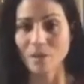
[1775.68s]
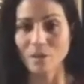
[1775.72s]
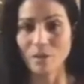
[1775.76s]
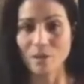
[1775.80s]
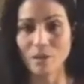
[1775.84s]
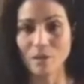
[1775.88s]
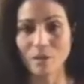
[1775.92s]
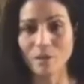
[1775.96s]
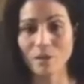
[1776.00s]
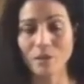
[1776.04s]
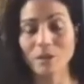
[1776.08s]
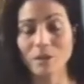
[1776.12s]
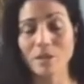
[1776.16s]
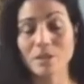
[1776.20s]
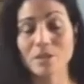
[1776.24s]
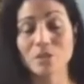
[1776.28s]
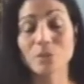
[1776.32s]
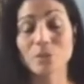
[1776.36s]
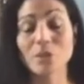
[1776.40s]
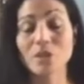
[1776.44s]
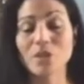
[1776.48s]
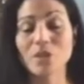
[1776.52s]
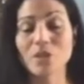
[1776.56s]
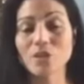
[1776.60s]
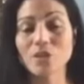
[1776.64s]
It's
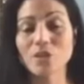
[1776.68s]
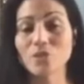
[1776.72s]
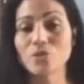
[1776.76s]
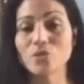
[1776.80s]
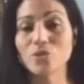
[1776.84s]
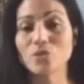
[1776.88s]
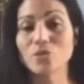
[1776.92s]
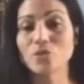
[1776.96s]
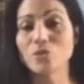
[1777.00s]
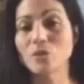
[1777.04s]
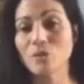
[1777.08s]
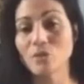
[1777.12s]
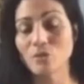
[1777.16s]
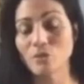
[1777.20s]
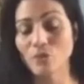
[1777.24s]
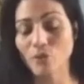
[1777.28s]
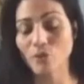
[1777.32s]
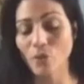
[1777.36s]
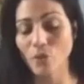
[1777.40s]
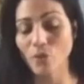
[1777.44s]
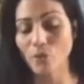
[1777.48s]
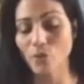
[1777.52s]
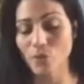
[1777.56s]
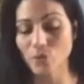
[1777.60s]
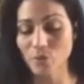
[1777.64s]
really good to do the
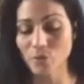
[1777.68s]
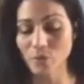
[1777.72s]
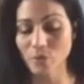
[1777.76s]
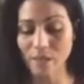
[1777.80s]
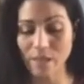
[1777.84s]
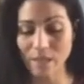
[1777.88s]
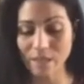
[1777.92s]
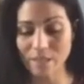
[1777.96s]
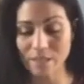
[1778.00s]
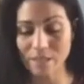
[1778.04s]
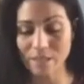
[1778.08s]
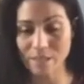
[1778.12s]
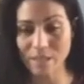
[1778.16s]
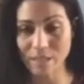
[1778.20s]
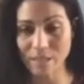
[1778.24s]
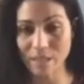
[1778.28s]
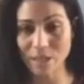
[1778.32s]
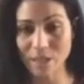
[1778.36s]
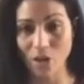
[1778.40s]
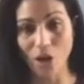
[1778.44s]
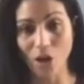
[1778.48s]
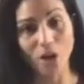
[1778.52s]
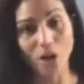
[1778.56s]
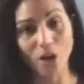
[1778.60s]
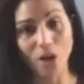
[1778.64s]
forward folds with the legs
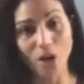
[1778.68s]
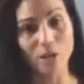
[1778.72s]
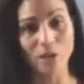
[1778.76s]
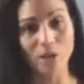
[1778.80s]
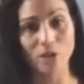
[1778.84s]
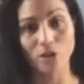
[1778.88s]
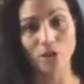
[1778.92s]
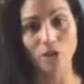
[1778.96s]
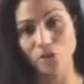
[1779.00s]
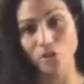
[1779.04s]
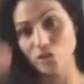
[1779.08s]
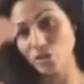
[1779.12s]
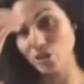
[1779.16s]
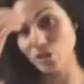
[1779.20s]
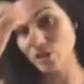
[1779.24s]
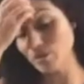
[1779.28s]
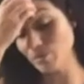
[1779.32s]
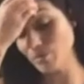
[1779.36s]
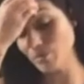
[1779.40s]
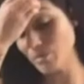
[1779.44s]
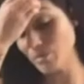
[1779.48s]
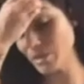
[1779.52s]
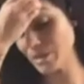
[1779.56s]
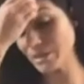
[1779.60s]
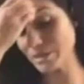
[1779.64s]
extended on a
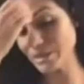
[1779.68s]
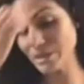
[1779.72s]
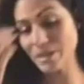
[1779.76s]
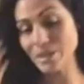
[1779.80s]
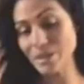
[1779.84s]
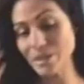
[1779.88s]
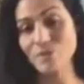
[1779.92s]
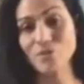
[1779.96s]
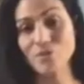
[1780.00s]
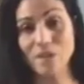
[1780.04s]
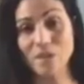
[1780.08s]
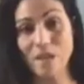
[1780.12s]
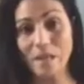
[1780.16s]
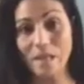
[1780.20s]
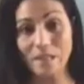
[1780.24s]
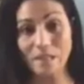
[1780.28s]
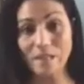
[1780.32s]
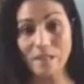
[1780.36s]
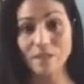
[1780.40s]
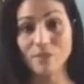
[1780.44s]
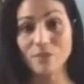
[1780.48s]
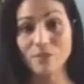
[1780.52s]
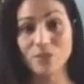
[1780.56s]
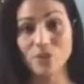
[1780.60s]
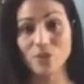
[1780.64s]
cushion because it gives you that
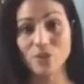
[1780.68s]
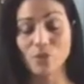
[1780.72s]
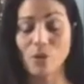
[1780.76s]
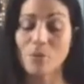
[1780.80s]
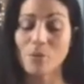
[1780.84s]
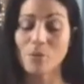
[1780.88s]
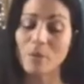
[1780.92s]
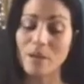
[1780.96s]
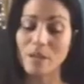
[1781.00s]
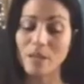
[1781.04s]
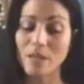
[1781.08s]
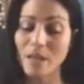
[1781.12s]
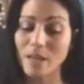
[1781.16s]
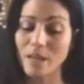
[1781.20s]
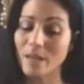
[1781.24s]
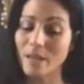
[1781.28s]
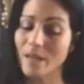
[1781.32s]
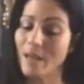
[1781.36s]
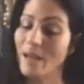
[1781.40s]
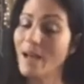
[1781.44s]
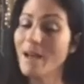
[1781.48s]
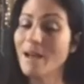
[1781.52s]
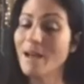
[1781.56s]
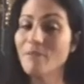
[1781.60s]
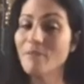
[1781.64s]
lift. You already kind of
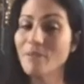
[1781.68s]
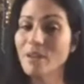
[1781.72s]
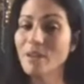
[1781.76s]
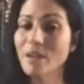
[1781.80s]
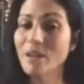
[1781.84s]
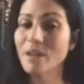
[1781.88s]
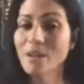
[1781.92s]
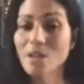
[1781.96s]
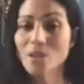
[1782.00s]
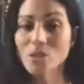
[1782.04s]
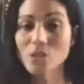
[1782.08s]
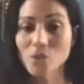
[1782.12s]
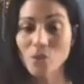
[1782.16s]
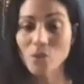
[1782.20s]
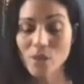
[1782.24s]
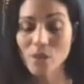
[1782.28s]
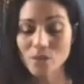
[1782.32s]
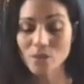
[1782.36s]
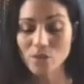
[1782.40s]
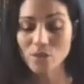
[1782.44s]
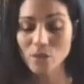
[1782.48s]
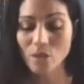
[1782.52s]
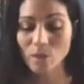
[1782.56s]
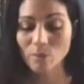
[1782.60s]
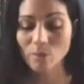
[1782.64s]
have it. So
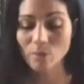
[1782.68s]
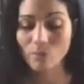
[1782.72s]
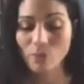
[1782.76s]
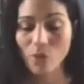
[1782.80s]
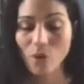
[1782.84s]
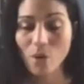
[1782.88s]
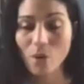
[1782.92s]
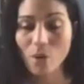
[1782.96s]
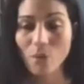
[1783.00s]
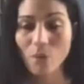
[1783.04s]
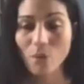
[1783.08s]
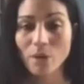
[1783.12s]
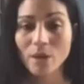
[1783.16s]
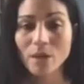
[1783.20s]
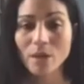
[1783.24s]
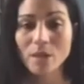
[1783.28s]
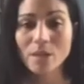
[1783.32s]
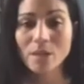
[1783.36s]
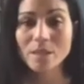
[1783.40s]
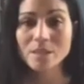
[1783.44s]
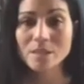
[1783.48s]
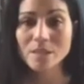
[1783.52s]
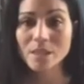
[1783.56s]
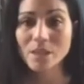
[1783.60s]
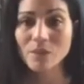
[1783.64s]
as you come forward,
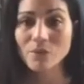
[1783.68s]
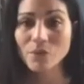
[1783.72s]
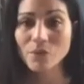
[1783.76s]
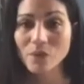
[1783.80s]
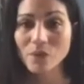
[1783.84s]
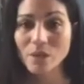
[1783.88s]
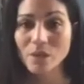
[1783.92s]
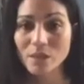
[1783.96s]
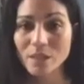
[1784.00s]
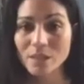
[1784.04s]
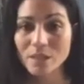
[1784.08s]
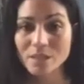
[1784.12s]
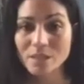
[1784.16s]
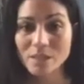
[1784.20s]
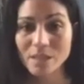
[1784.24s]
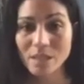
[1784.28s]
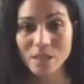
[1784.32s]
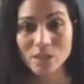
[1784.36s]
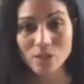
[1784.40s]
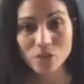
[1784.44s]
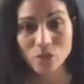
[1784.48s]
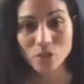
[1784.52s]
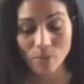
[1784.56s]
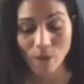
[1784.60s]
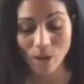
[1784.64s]
see if you can
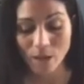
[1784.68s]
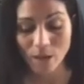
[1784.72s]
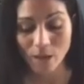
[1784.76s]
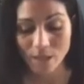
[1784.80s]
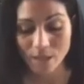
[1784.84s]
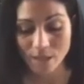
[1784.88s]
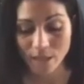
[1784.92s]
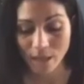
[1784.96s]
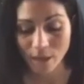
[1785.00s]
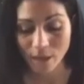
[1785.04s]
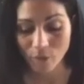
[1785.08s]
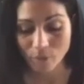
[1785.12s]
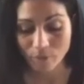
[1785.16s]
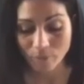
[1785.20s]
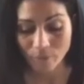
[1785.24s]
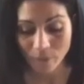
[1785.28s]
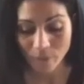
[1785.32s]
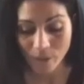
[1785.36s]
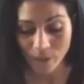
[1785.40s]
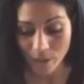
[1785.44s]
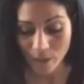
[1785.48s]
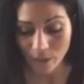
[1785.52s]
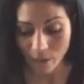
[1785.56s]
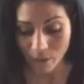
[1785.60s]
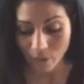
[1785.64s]
extend your body down.
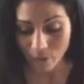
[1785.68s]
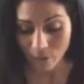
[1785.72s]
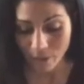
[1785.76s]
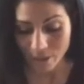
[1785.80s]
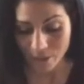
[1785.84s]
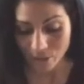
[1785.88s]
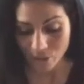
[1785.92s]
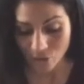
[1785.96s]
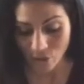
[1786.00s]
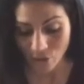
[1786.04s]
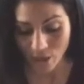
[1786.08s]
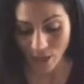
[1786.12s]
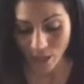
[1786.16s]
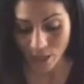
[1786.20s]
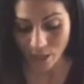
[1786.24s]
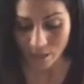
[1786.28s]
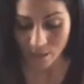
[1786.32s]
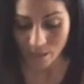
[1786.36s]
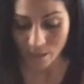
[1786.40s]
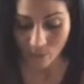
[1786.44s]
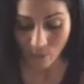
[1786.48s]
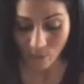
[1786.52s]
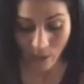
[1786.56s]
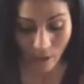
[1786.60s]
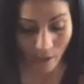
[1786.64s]
Now rest your
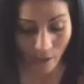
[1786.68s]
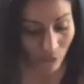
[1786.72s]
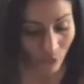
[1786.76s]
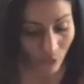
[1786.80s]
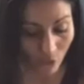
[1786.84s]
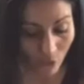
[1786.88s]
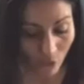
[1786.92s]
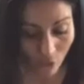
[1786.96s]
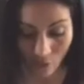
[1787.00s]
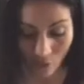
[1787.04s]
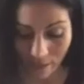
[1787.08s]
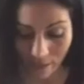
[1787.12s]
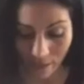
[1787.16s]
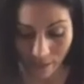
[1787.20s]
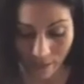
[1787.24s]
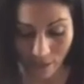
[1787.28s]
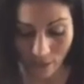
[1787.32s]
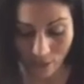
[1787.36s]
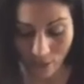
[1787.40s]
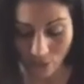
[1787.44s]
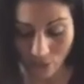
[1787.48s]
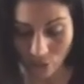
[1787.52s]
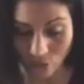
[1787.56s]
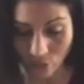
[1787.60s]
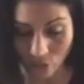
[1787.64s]
hands wherever they
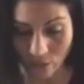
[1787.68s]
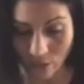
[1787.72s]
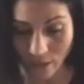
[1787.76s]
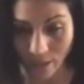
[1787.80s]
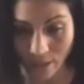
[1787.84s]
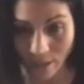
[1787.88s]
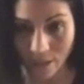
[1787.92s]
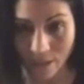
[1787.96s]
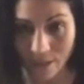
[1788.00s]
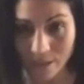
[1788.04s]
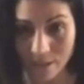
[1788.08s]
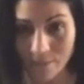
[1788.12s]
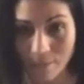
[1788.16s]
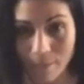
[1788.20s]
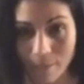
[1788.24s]
land on your legs.